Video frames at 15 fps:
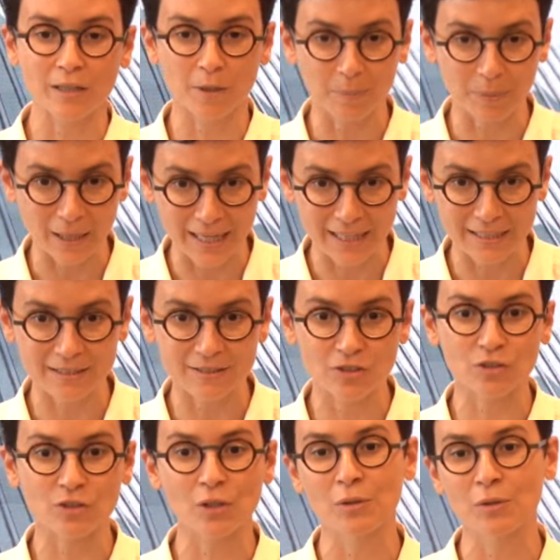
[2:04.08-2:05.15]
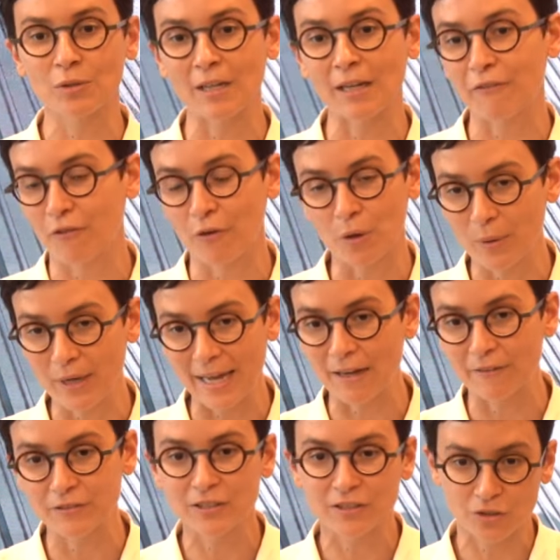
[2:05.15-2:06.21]
our planet? So therefore we
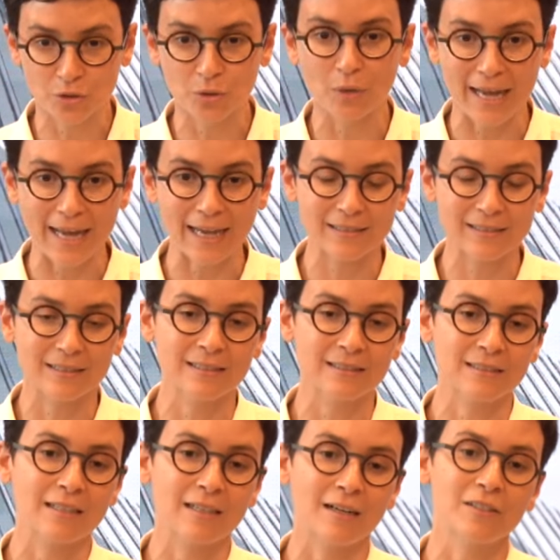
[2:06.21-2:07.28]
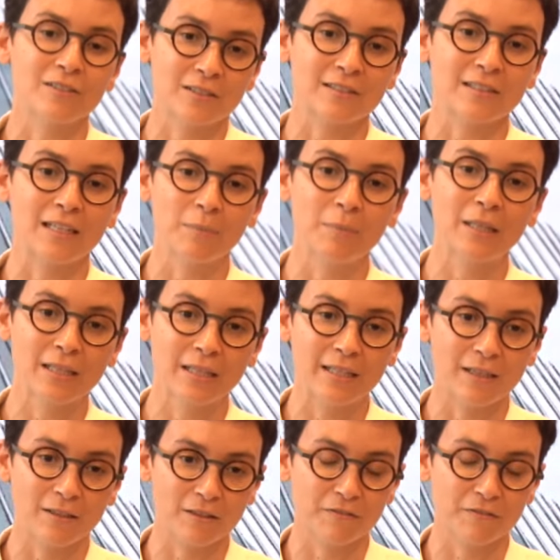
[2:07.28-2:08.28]
have these two axes. There are sustainability and